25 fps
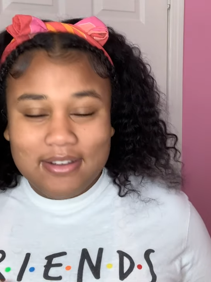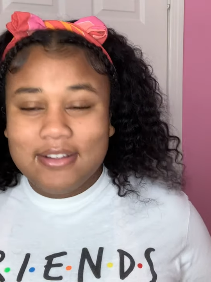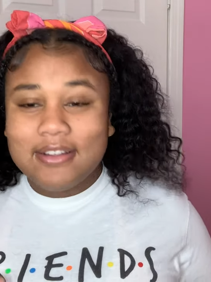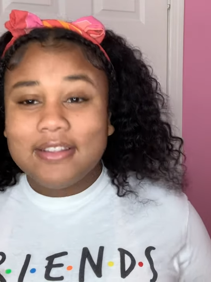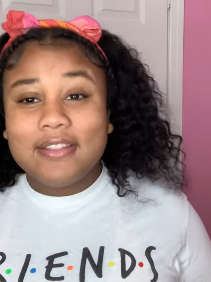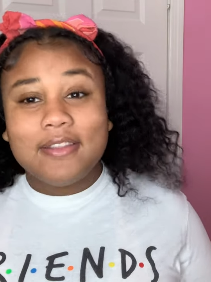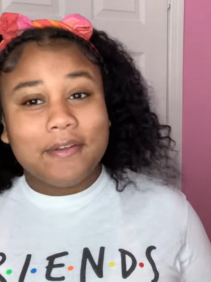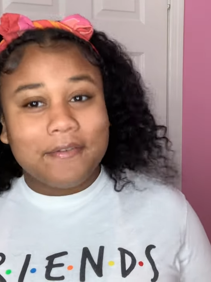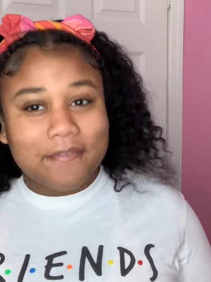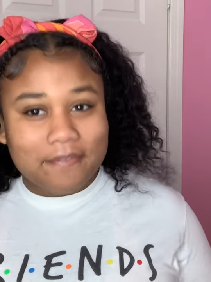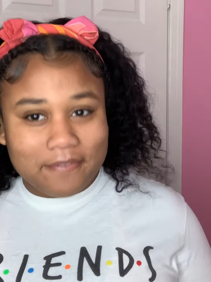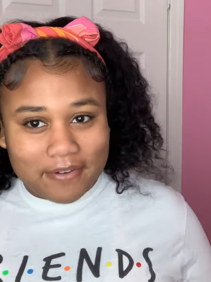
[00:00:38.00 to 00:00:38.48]

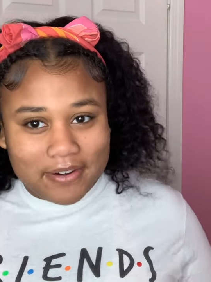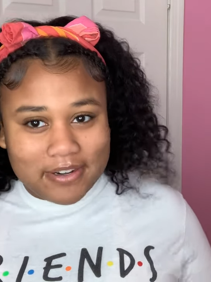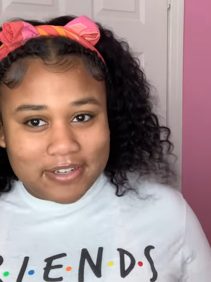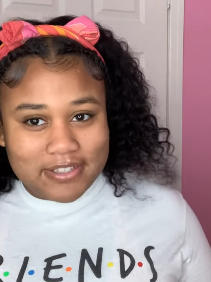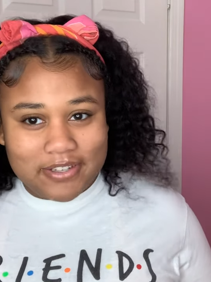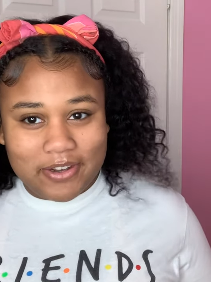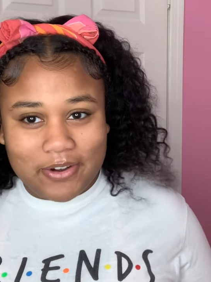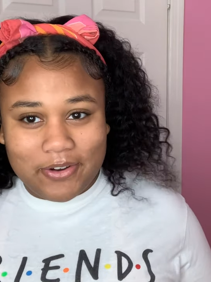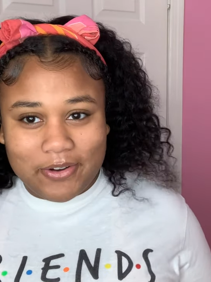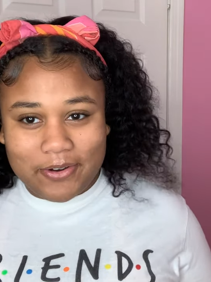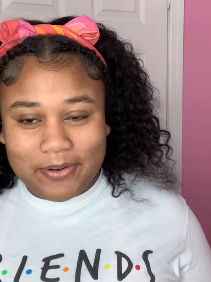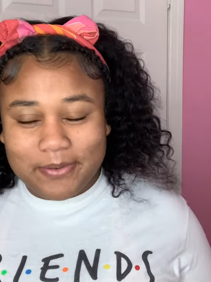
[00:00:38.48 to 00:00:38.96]
the first
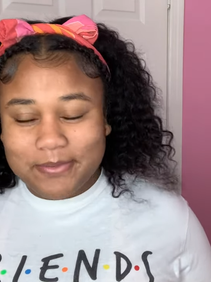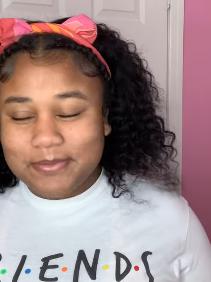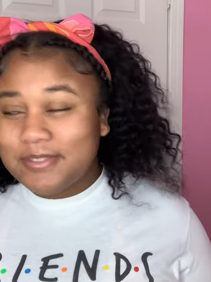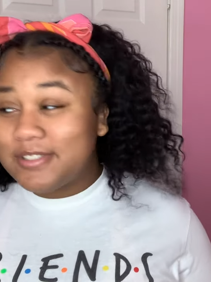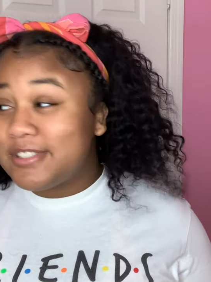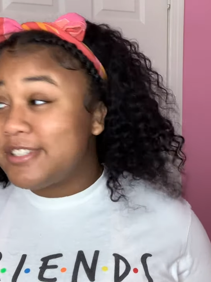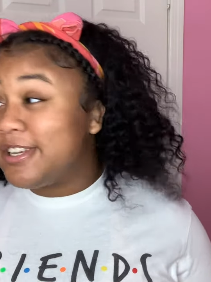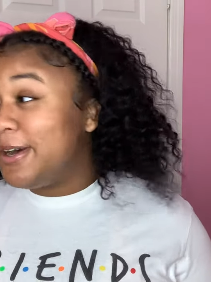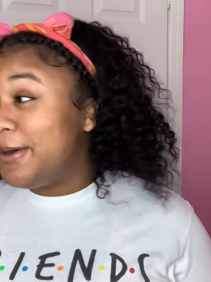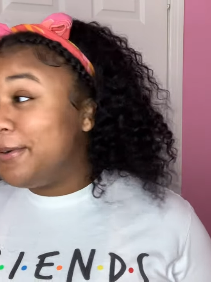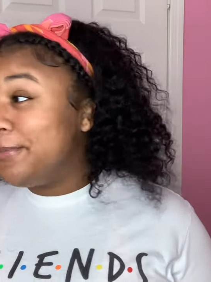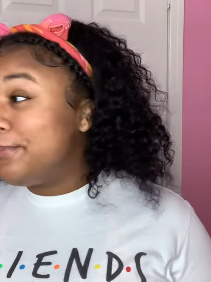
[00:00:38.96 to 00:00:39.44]
haul.
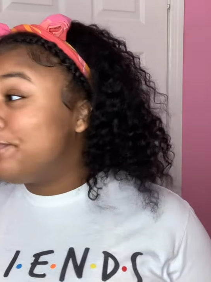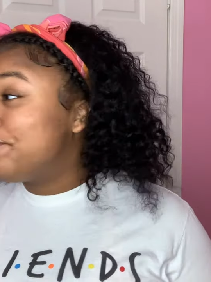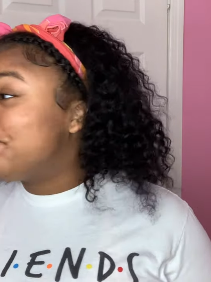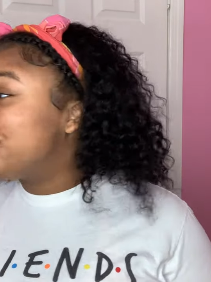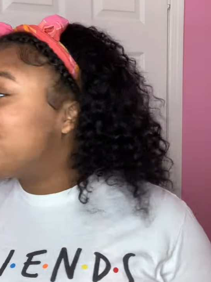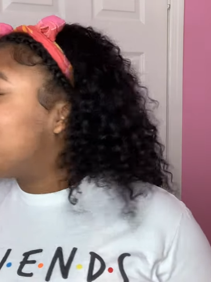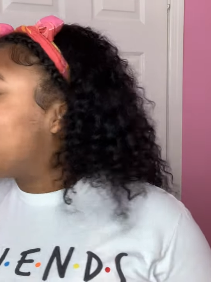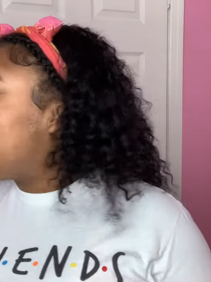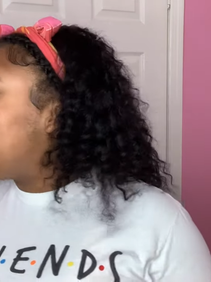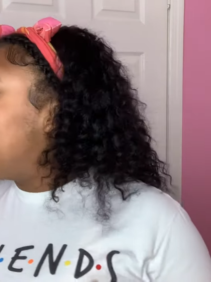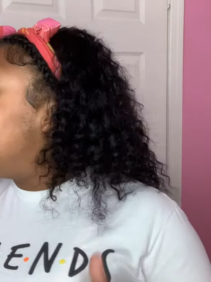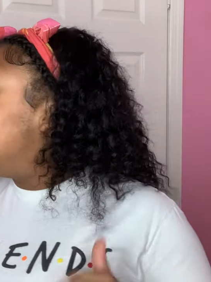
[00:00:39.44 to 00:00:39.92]
So
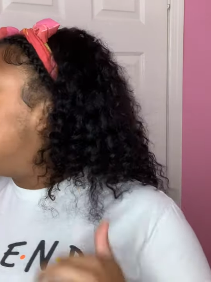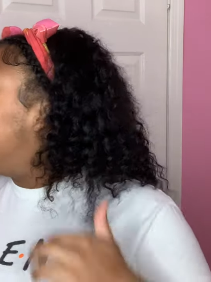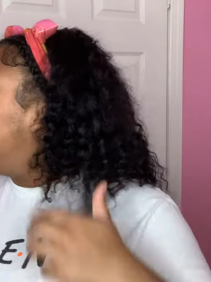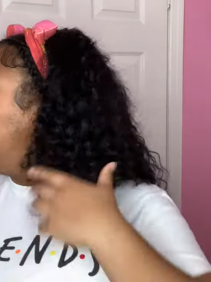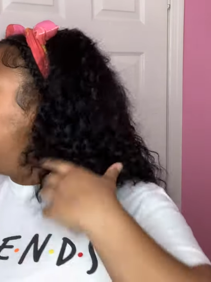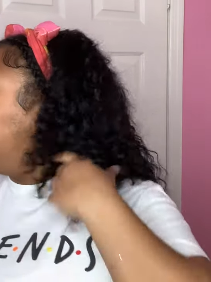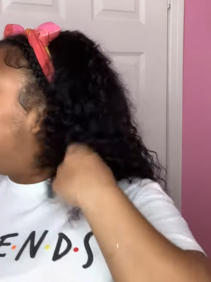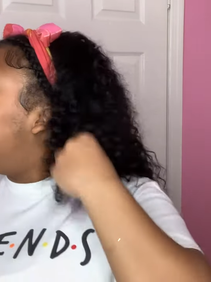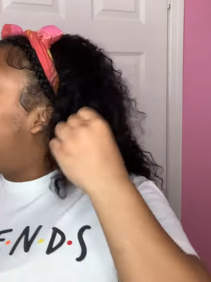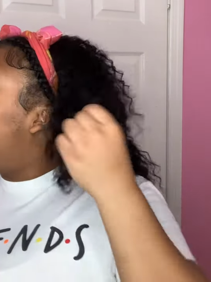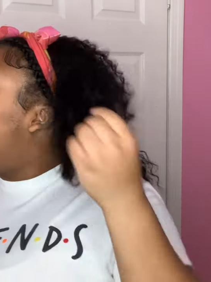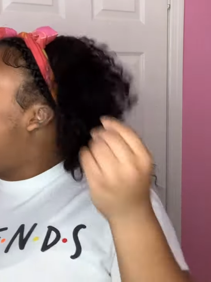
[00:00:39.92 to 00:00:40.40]

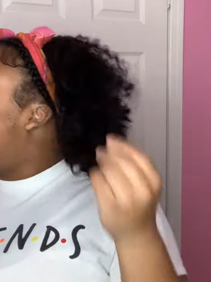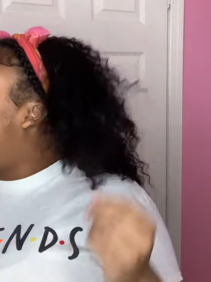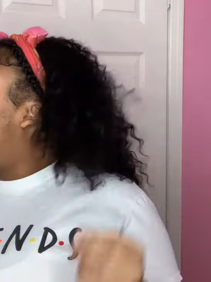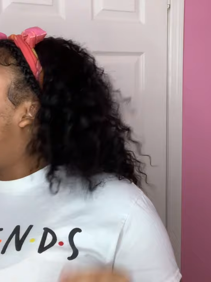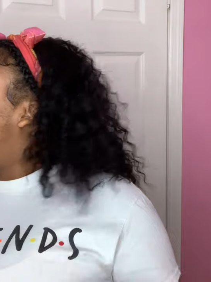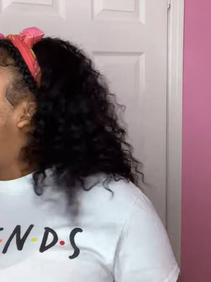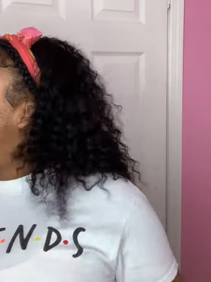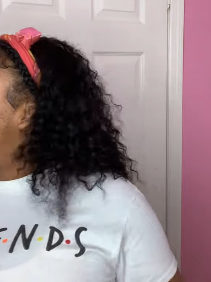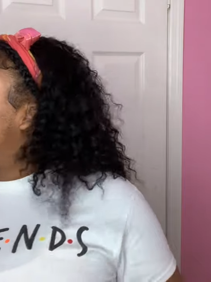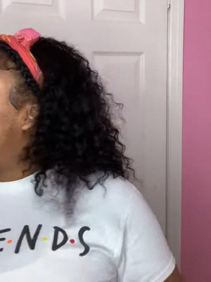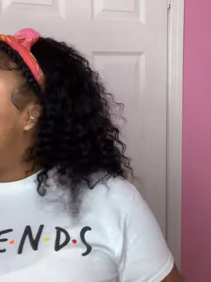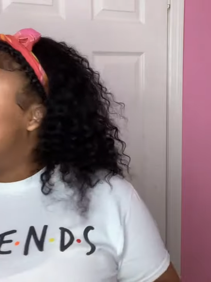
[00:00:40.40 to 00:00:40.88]
I'm
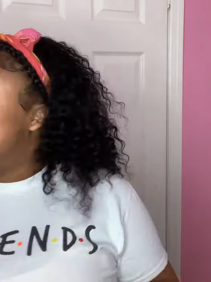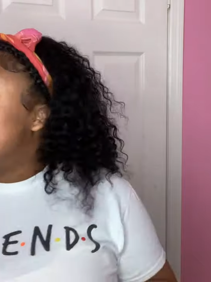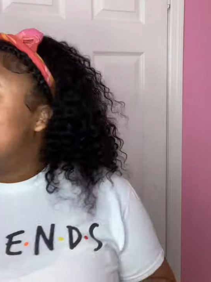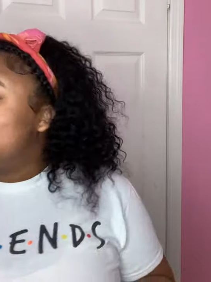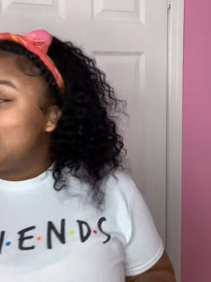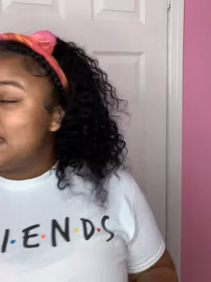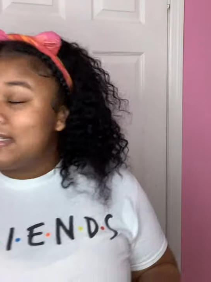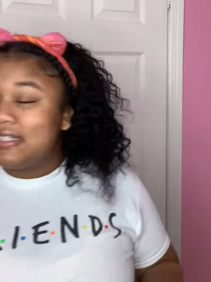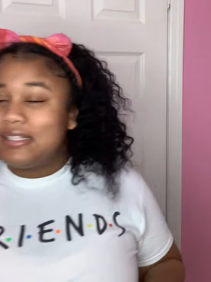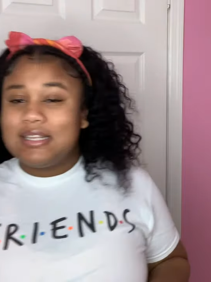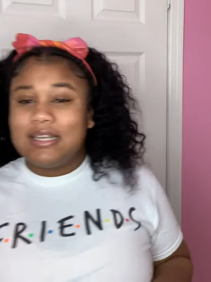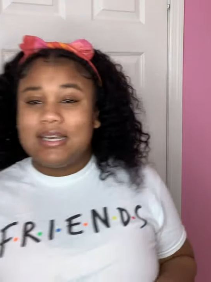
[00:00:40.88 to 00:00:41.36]
excited
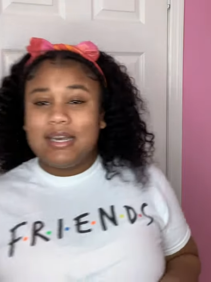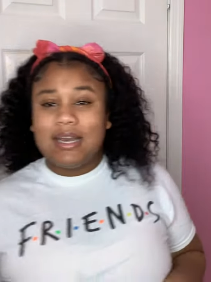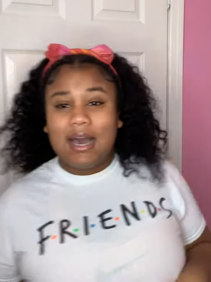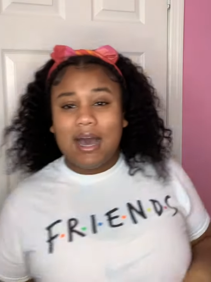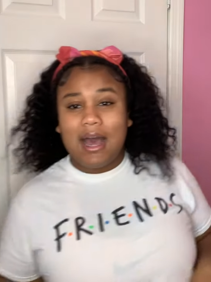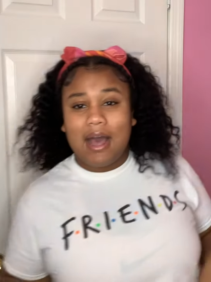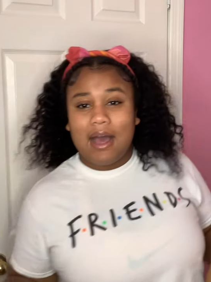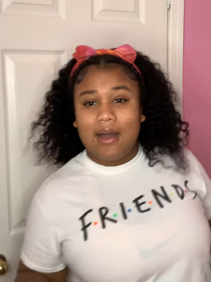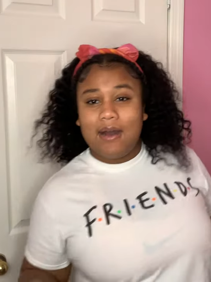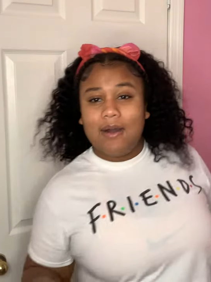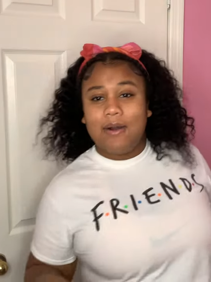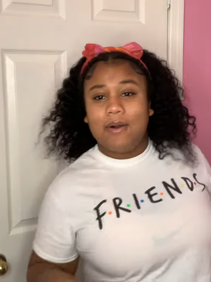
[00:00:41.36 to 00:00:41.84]
to see
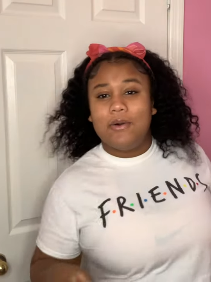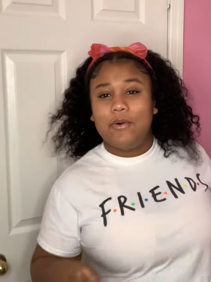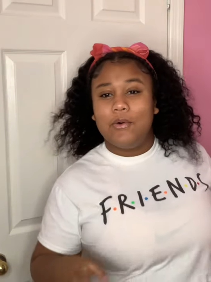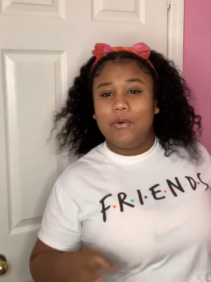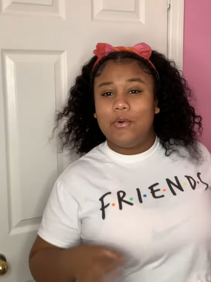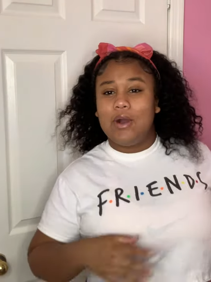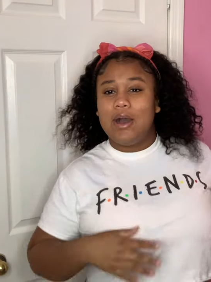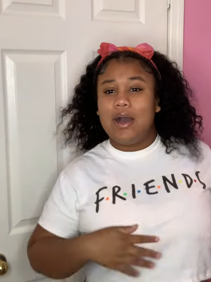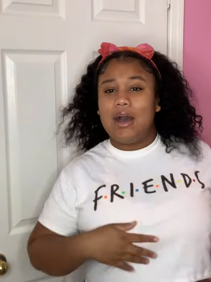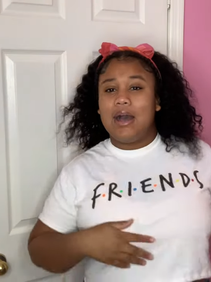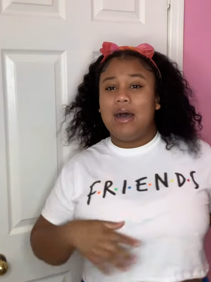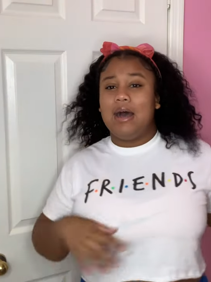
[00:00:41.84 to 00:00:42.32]

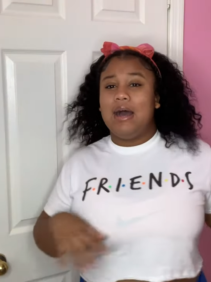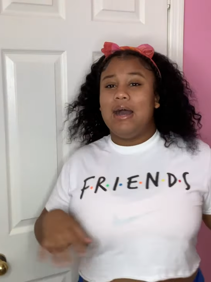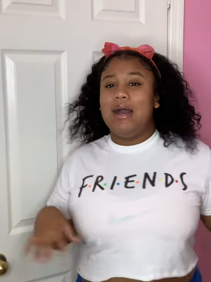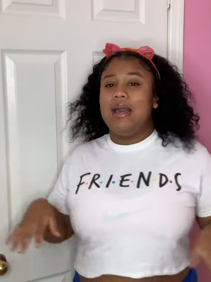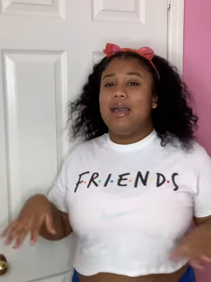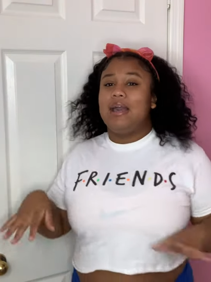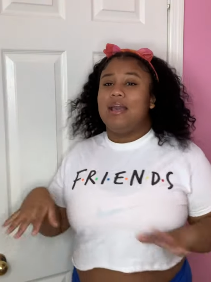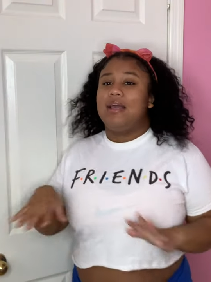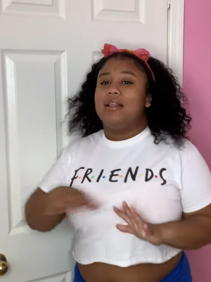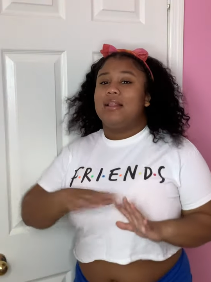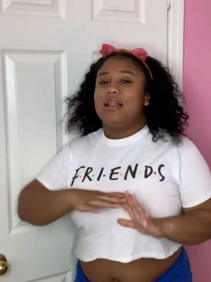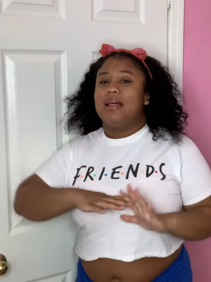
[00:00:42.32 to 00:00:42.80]
how
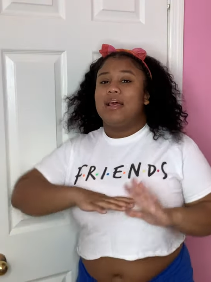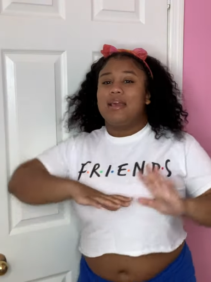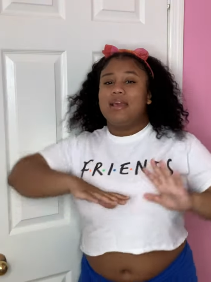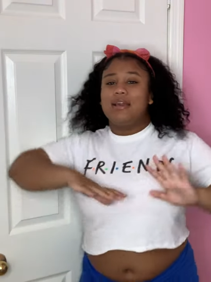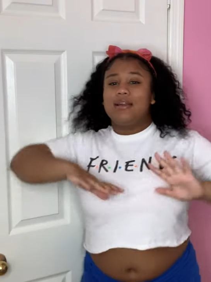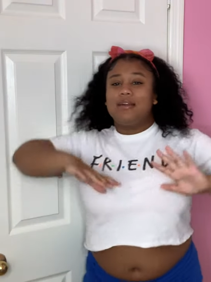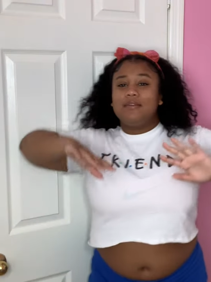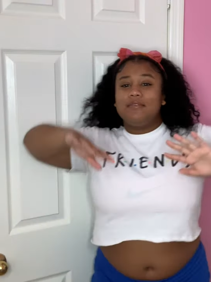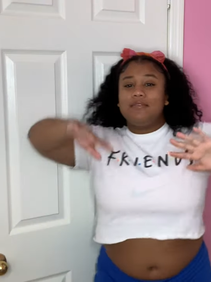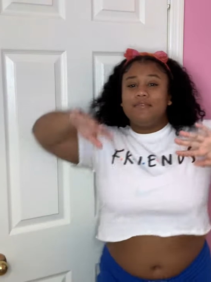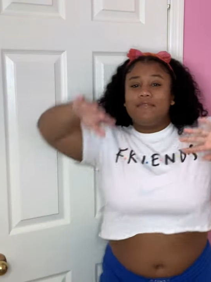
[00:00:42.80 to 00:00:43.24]
I like